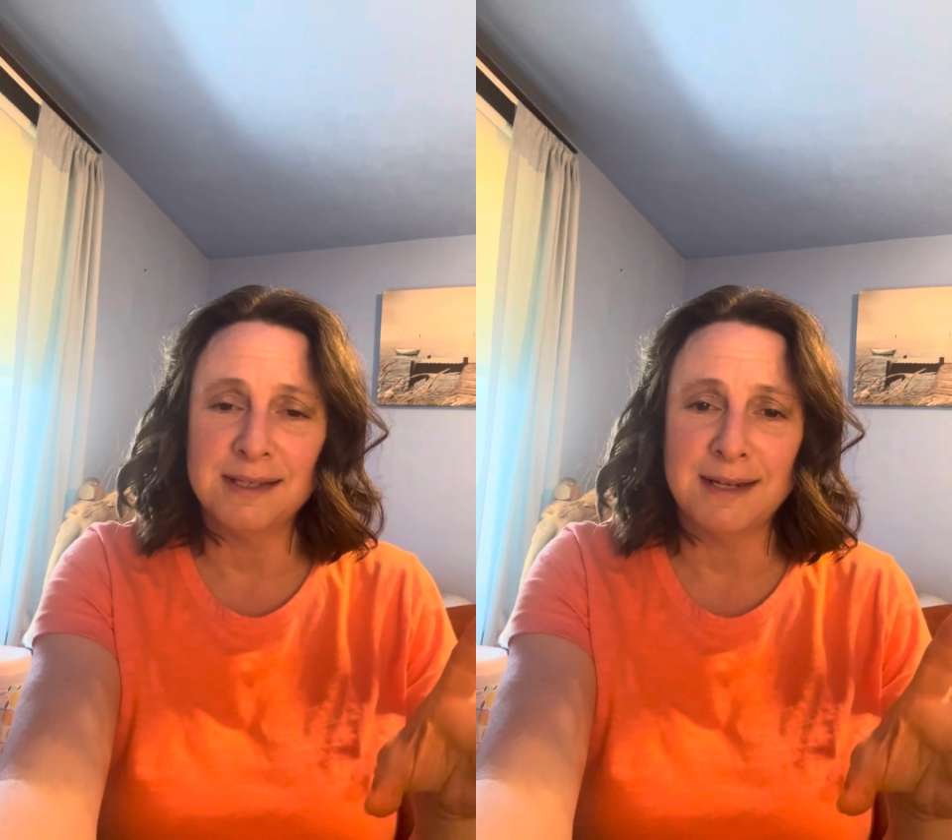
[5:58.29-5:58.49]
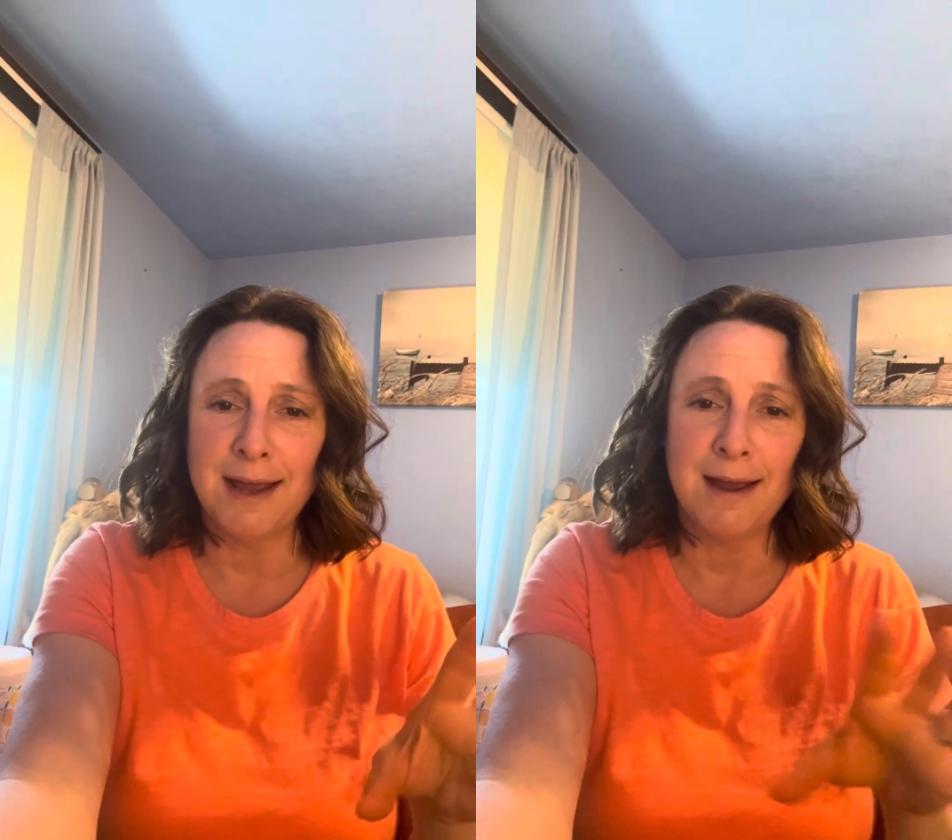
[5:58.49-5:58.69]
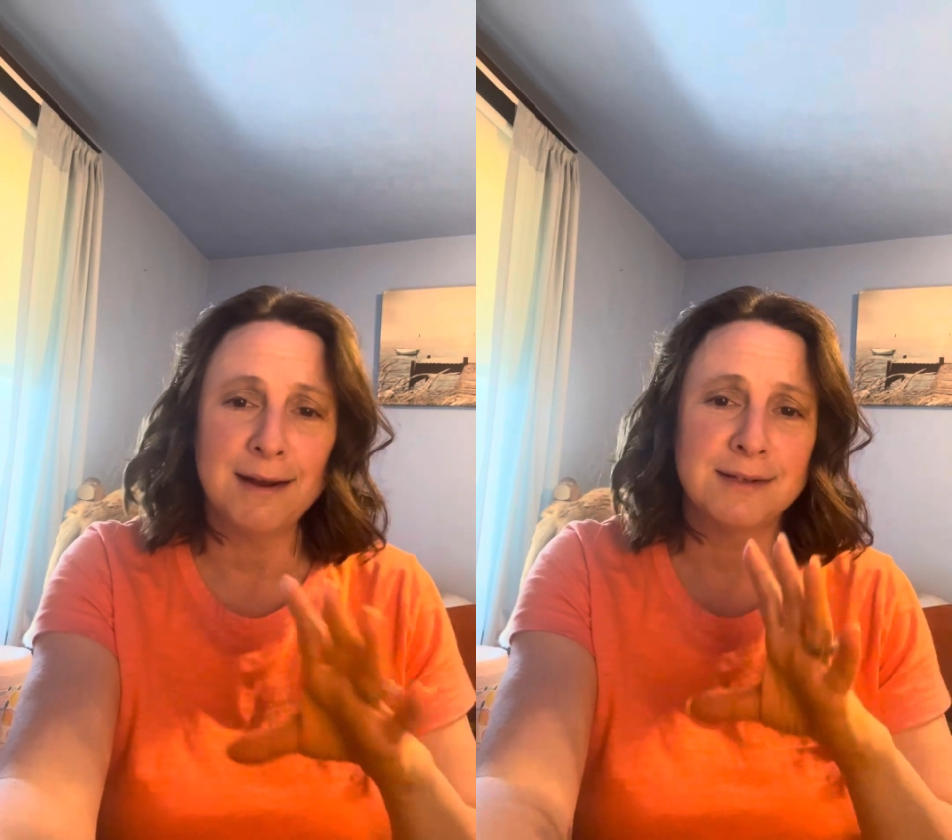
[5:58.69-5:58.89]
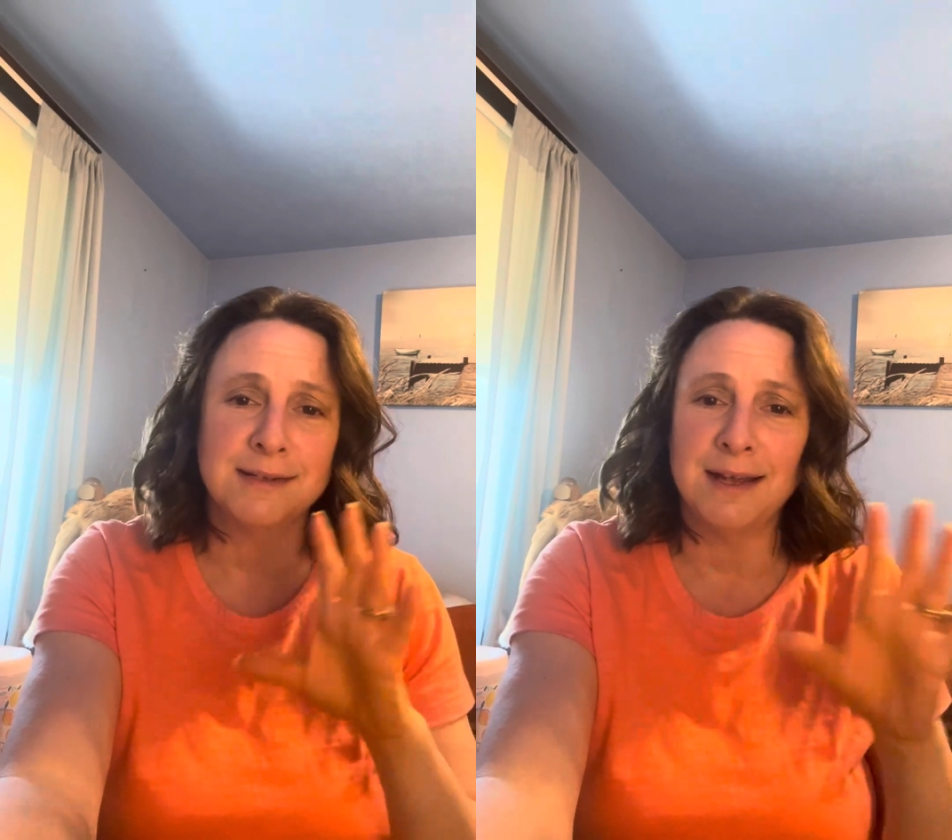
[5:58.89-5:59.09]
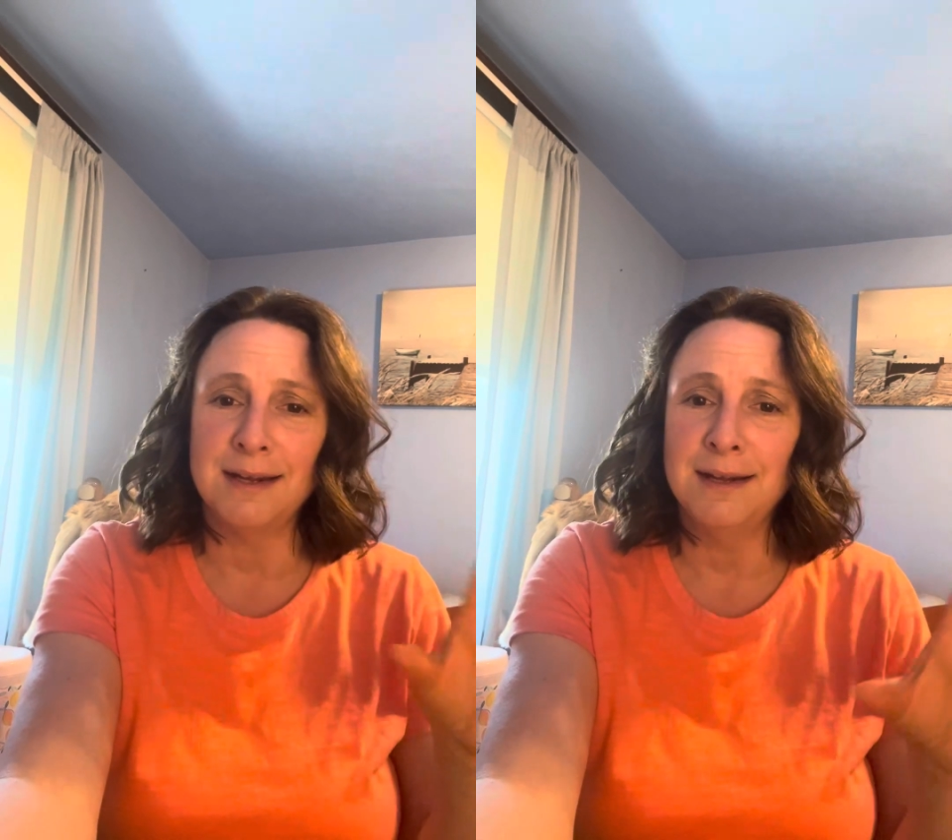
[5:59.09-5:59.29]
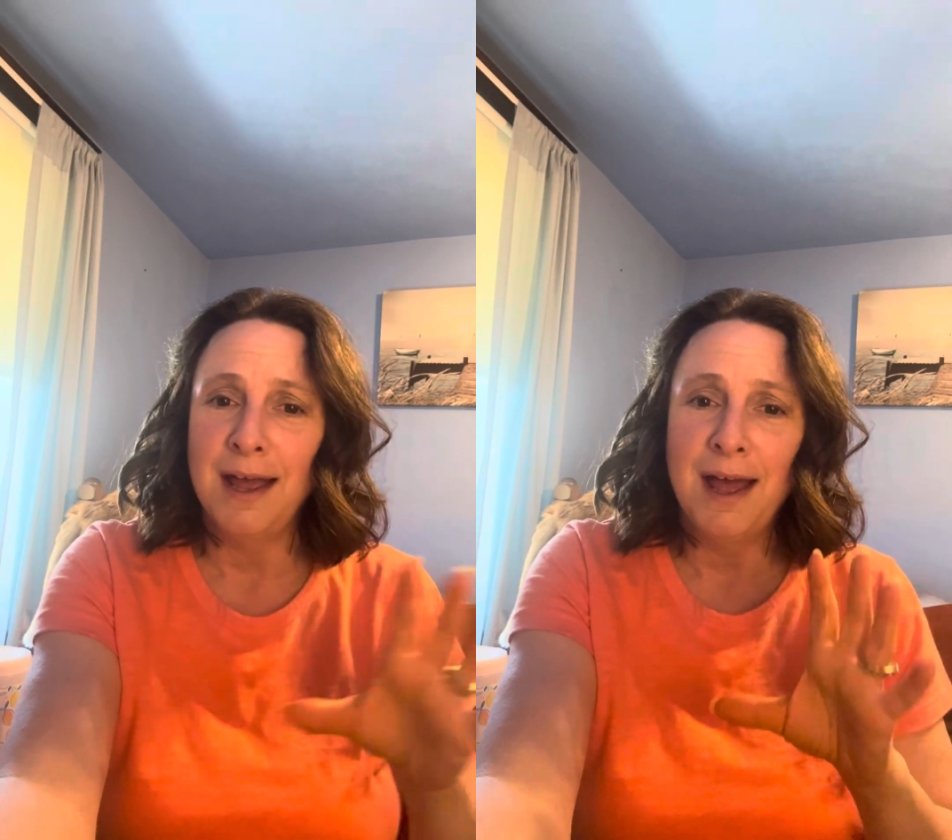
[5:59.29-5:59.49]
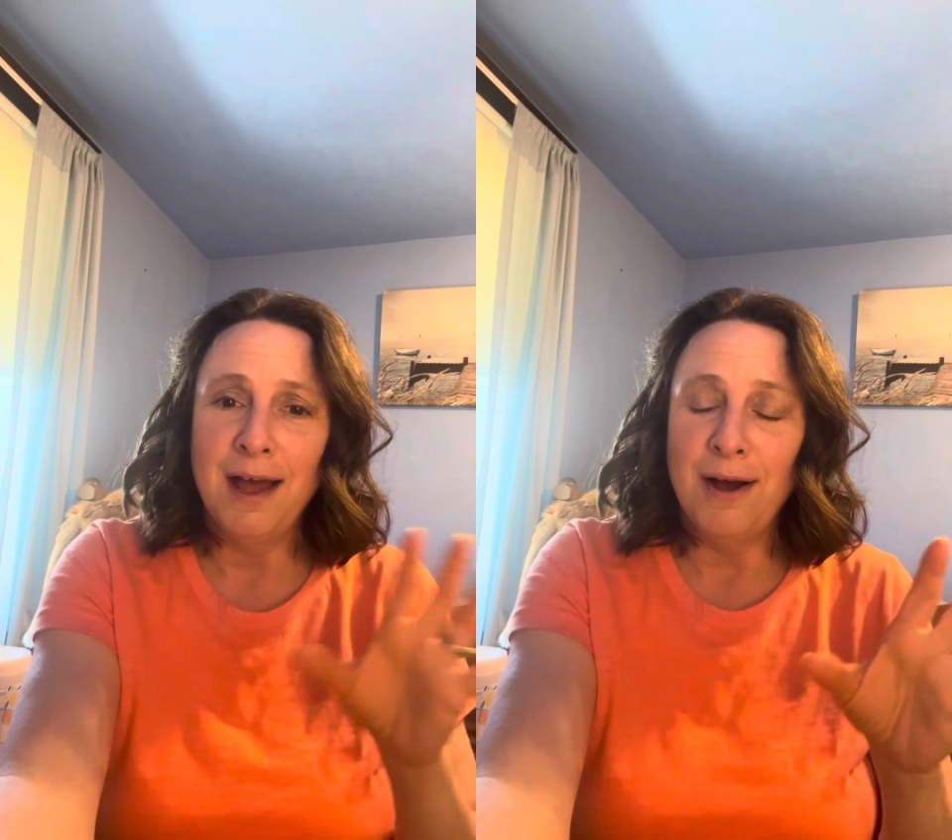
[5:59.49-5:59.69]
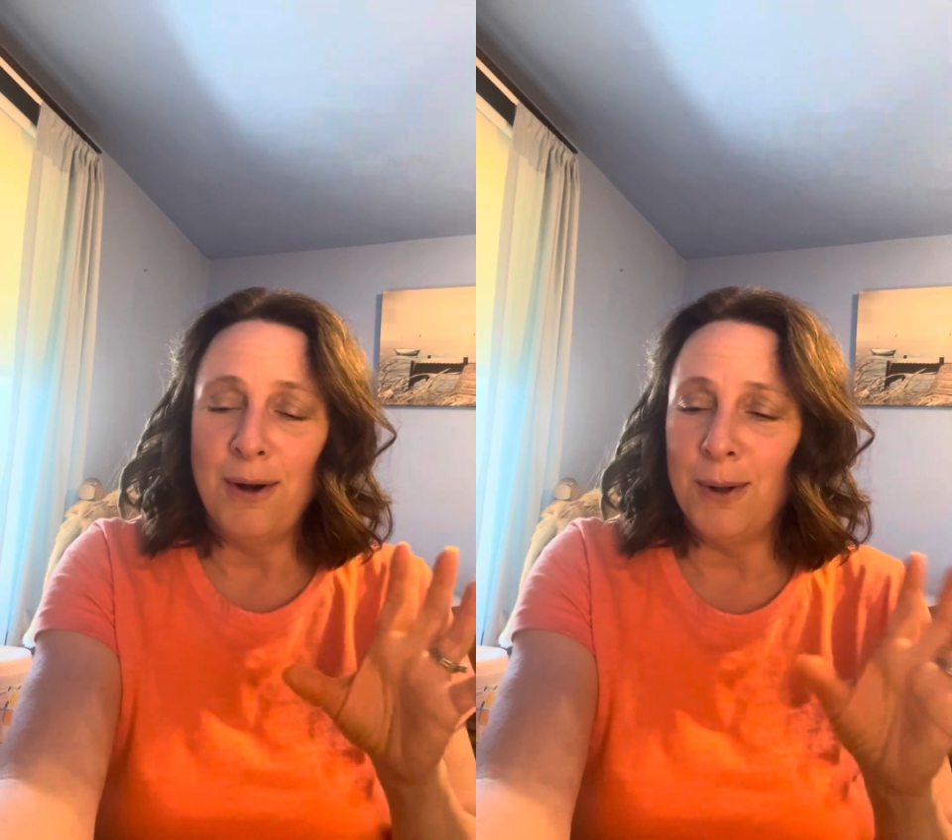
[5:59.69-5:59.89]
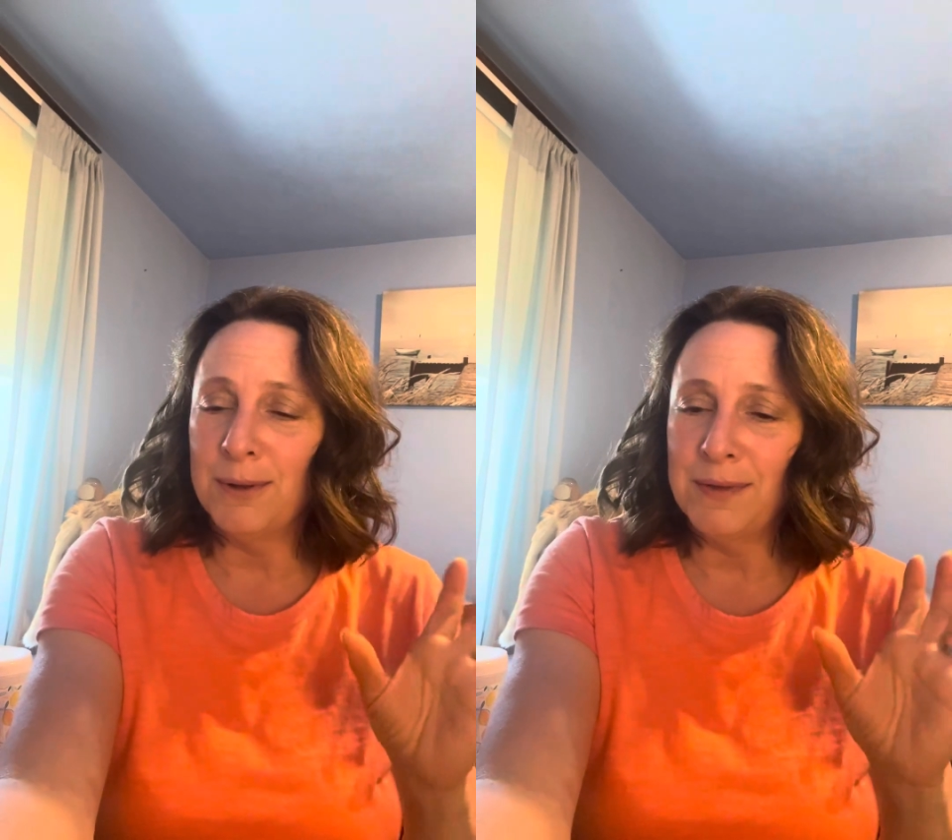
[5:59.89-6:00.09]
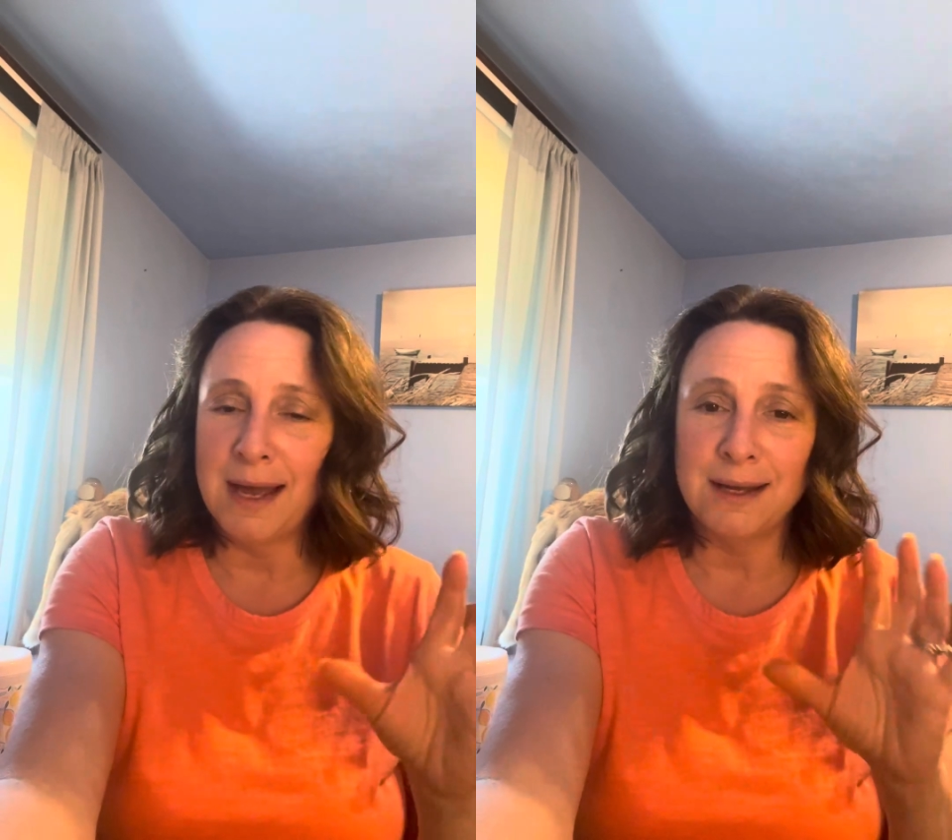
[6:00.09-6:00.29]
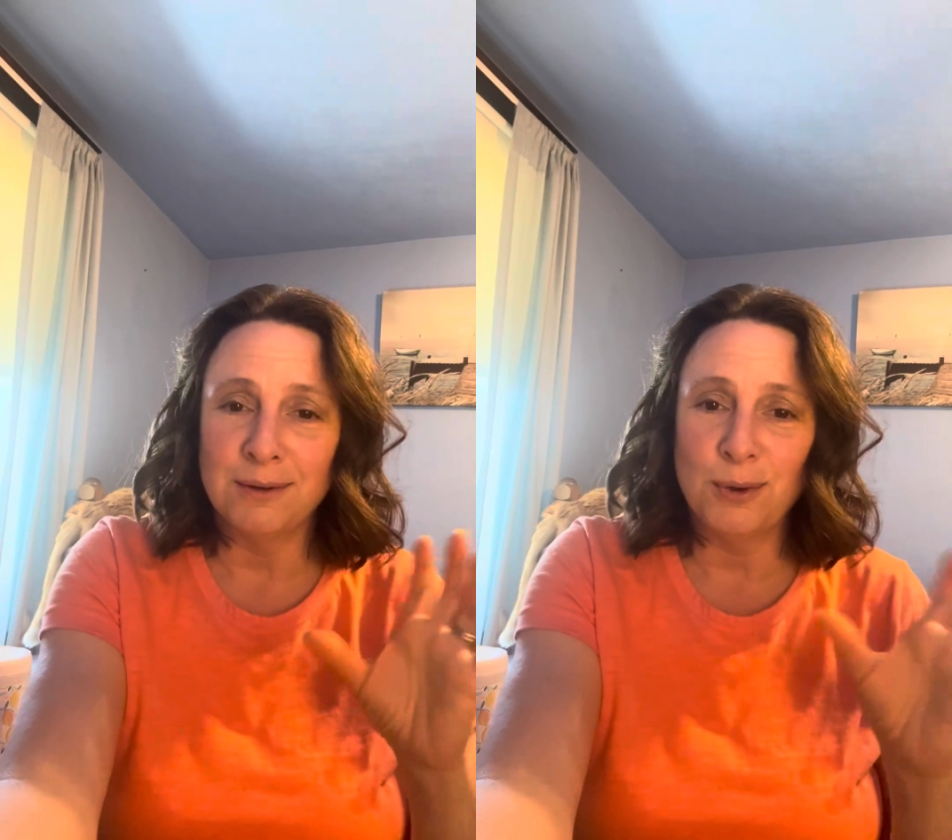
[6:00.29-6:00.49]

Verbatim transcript: sticks and all of that